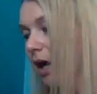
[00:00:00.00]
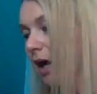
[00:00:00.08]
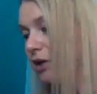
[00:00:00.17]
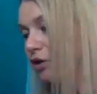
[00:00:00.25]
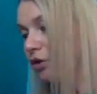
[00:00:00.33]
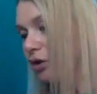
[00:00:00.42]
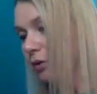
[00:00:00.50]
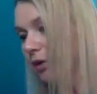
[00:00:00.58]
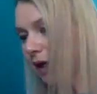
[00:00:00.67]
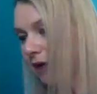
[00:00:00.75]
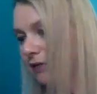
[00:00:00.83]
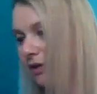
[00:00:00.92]
I don't
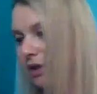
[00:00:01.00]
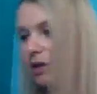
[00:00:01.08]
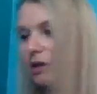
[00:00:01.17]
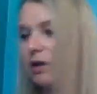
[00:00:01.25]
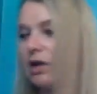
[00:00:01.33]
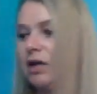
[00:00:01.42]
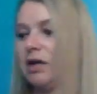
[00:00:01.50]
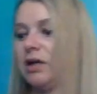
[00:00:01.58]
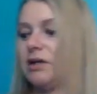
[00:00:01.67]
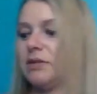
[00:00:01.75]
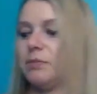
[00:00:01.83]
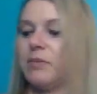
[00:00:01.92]
have it here. It
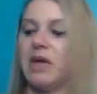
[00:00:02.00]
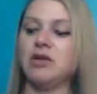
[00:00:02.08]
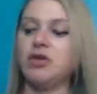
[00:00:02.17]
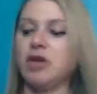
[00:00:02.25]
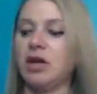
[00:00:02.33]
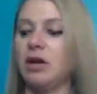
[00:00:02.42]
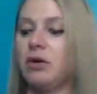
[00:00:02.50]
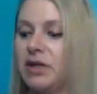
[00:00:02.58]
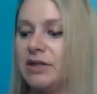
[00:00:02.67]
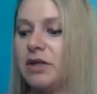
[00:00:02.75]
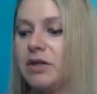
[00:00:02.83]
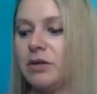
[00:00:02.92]
is Metagen. Oh,
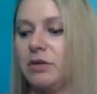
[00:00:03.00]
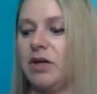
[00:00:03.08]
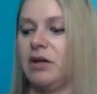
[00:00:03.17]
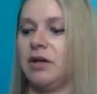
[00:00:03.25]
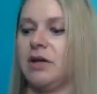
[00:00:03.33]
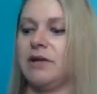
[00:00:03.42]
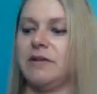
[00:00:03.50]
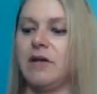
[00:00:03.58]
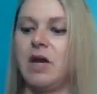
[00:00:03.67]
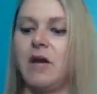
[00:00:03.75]
yes, I do. Here it is.